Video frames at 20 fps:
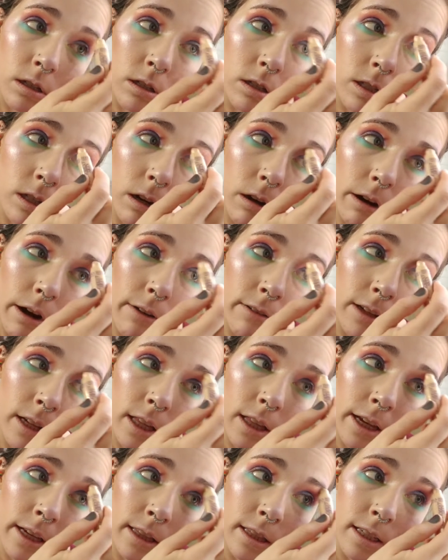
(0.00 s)
So I really
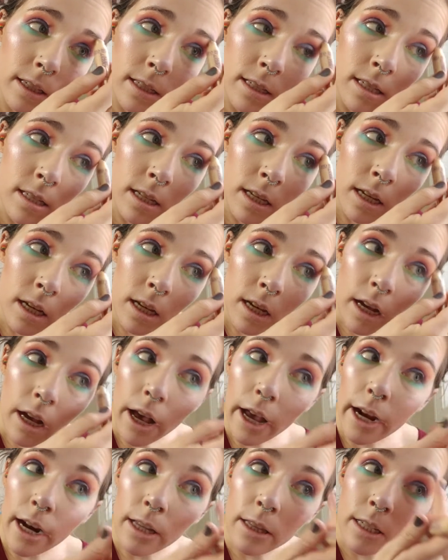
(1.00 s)
like this.
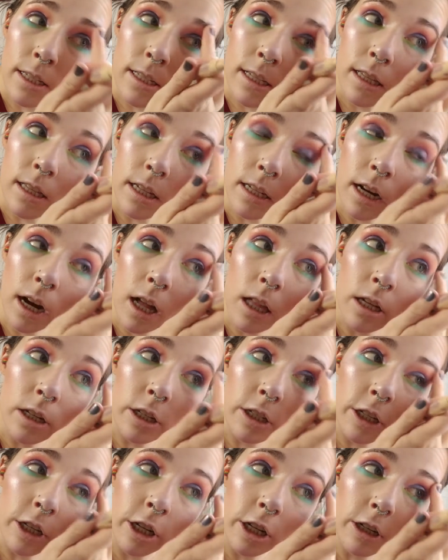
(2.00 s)
I got this in the Color
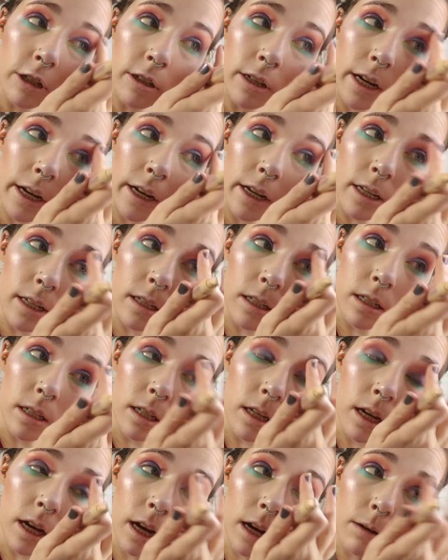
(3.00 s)
Curate
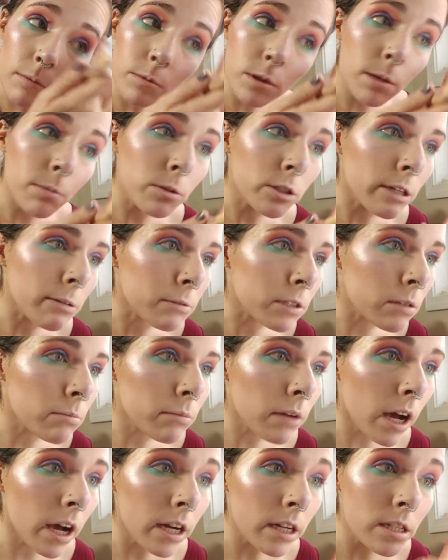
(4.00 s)
subscription
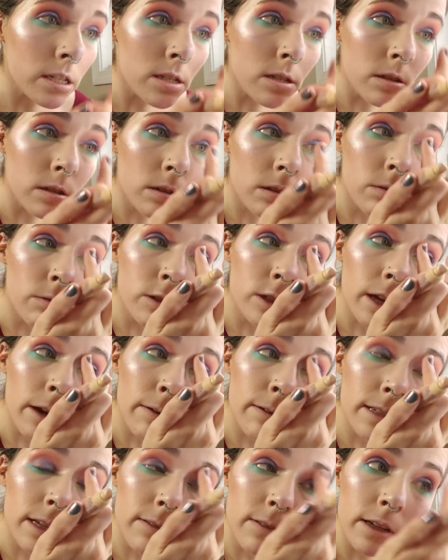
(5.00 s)
box, which I
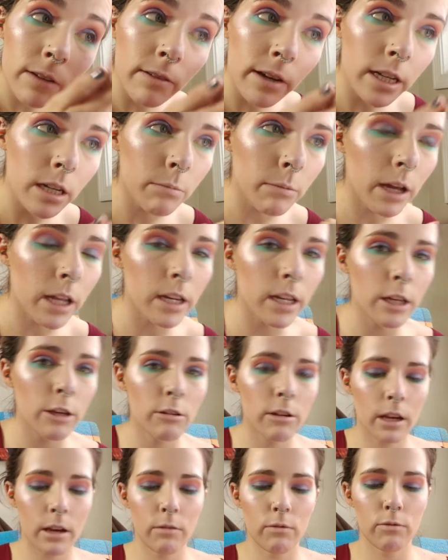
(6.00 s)
would definitely recommend that you
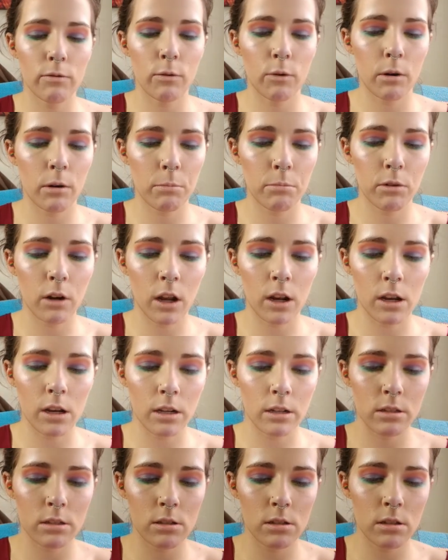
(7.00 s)
get 4
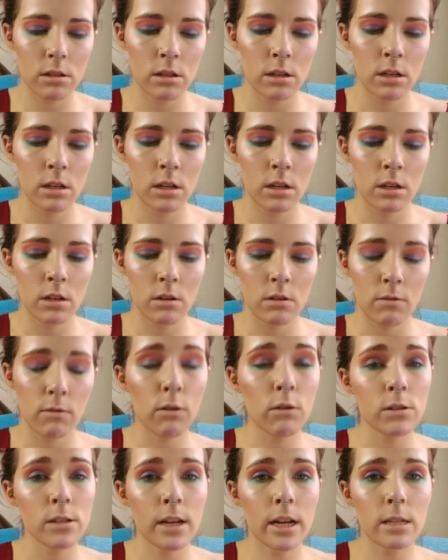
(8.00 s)
products,
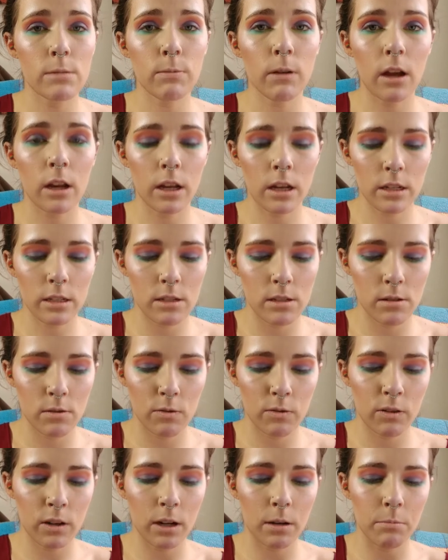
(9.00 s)
full-size products
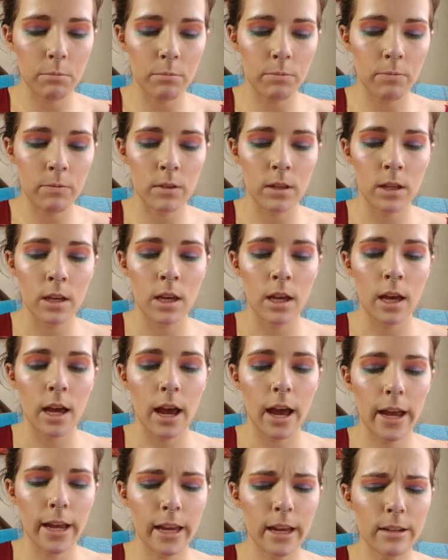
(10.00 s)
from
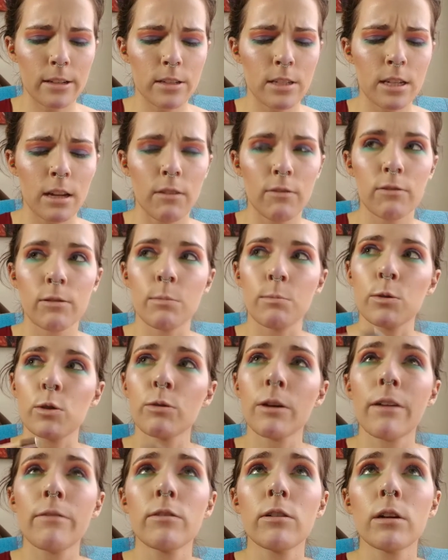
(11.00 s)
I get stuff from
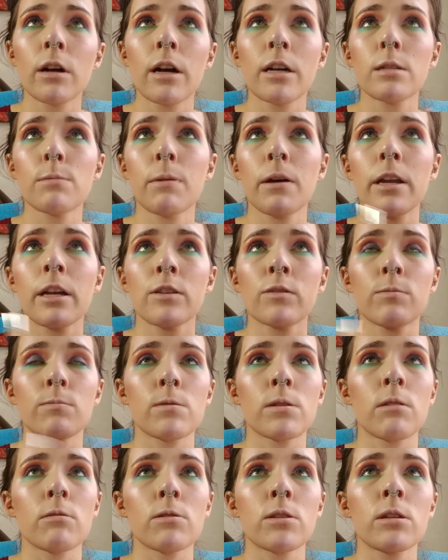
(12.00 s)
Trifle Cosmetics, from
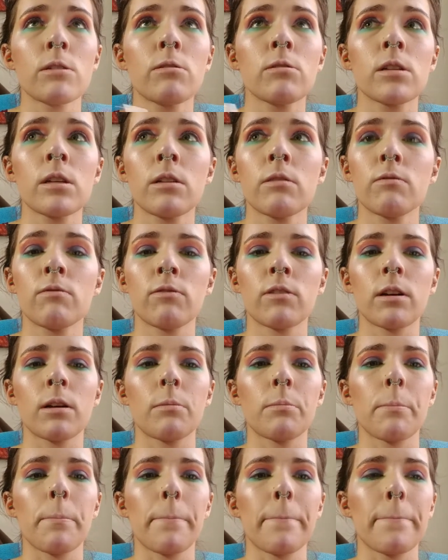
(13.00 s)
So Susan,
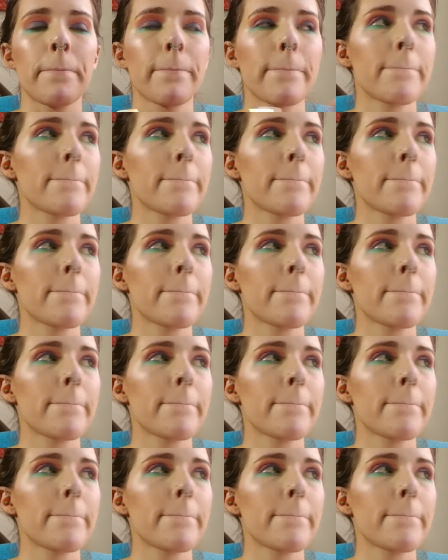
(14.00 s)
from